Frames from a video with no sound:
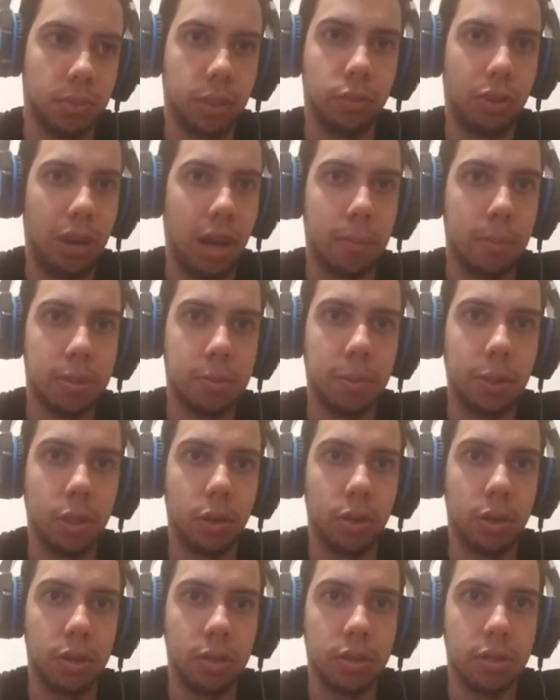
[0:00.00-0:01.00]
crabs,
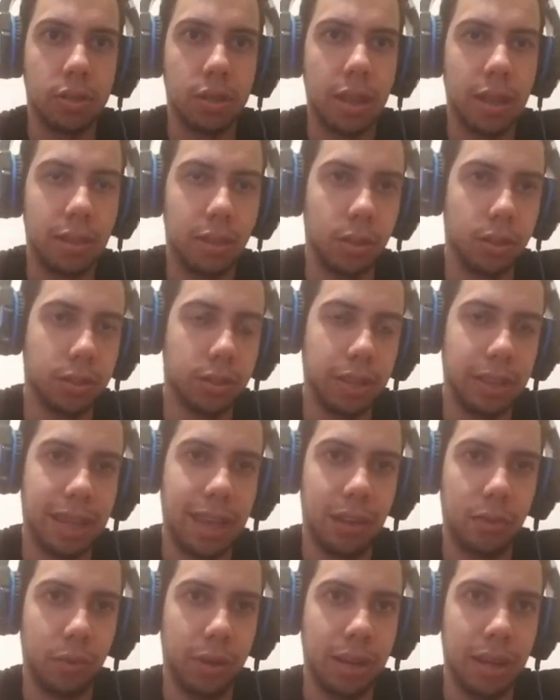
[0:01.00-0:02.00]
because it looked like
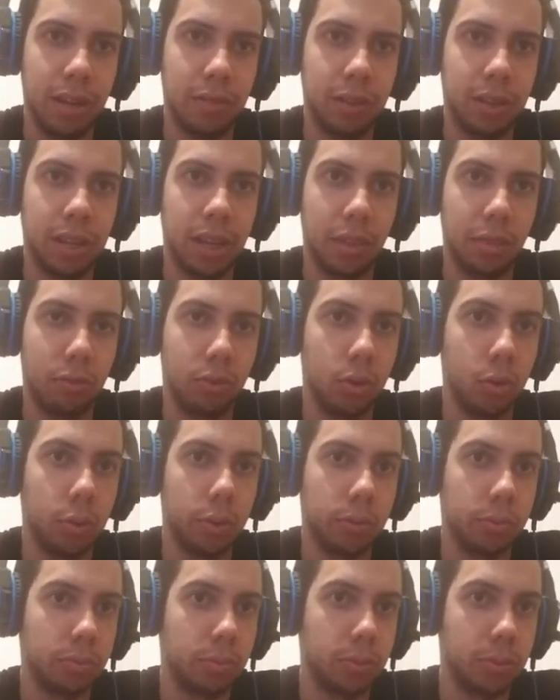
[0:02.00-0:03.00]
Henry and Evan got
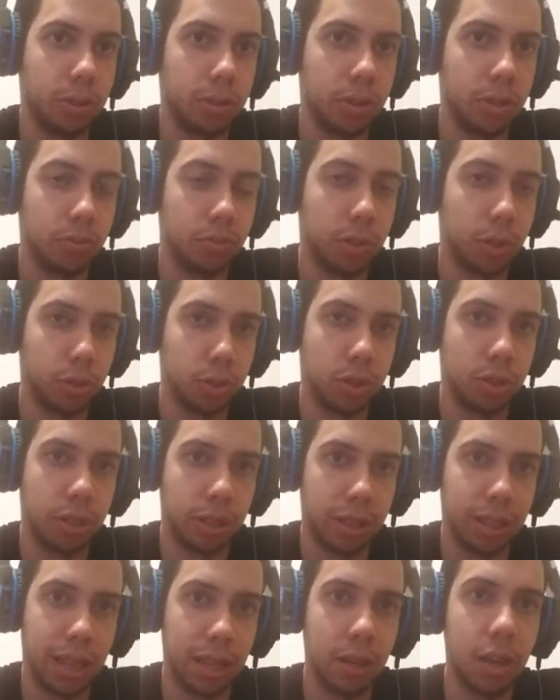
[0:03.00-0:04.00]
through the first,
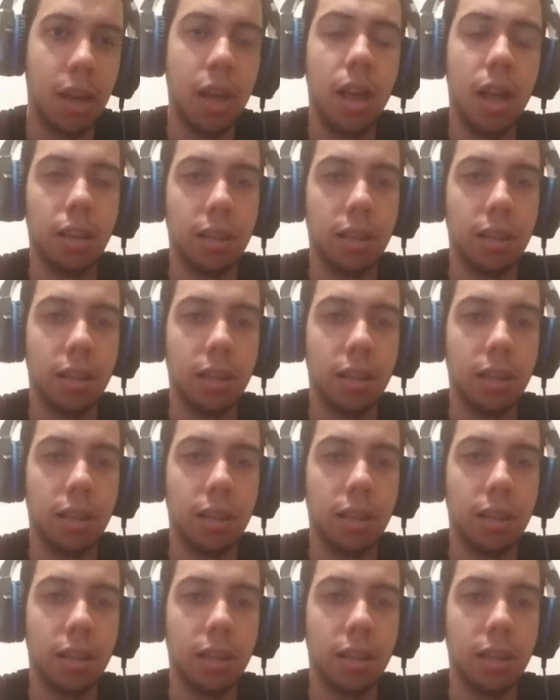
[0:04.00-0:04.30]
like that.